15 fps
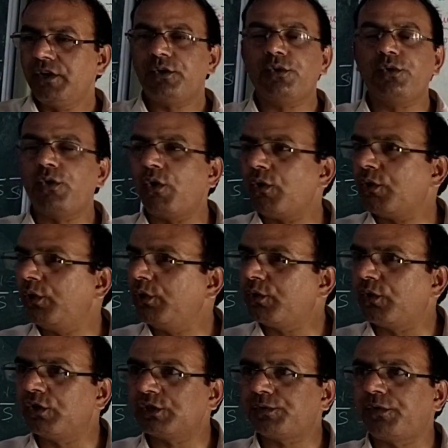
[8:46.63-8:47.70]
No
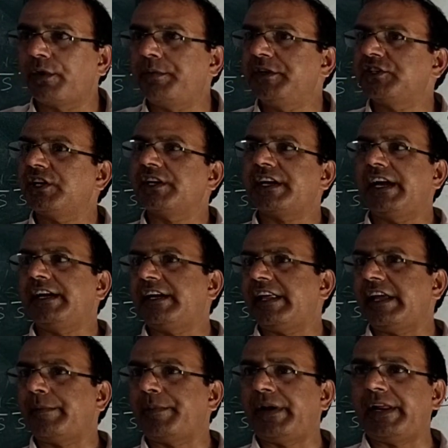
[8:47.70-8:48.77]
glucose formation can
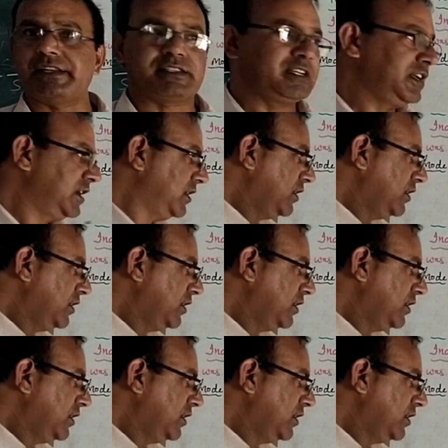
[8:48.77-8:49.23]
take place.